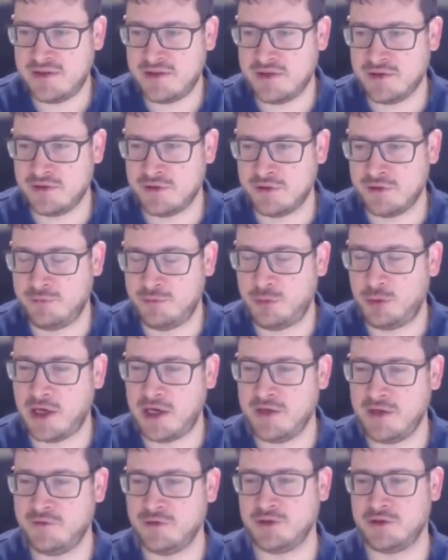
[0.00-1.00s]
sort of
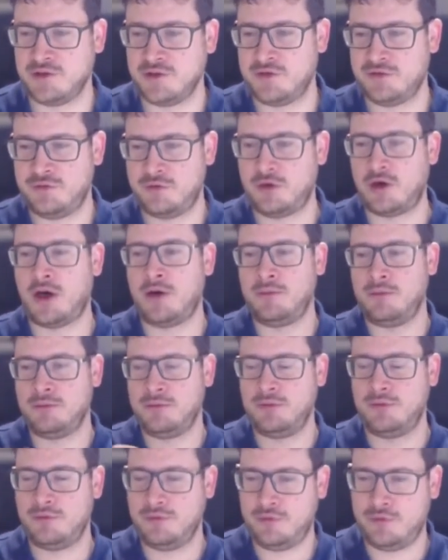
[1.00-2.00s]
private
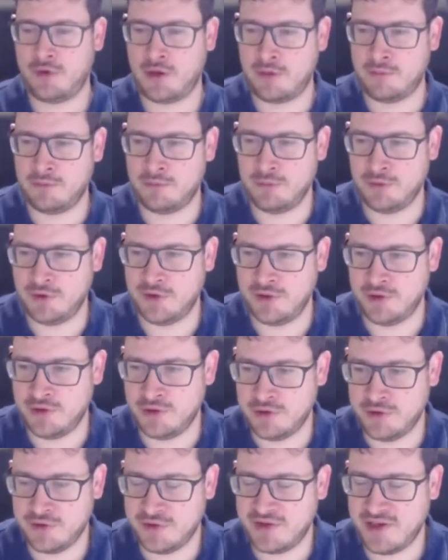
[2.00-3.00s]
from
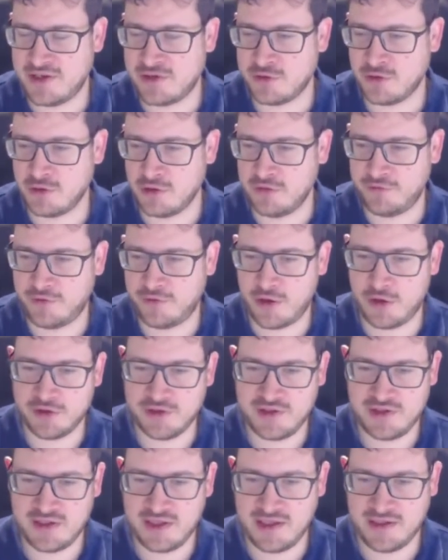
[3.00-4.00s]
the central
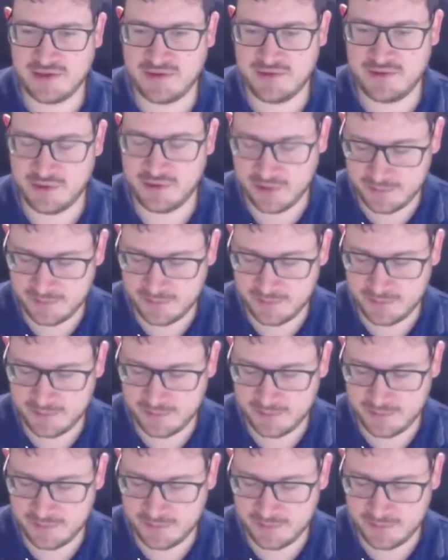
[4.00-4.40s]
authority that